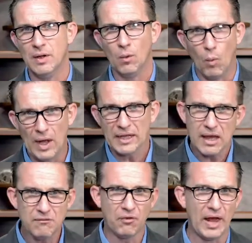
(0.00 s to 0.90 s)
What
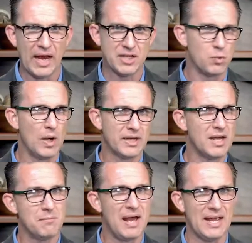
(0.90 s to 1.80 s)
can flesh, what
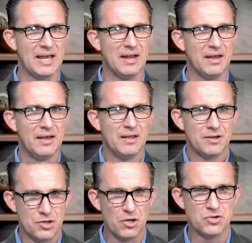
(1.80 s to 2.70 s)
can man
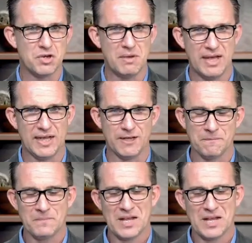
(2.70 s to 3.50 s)
do to me?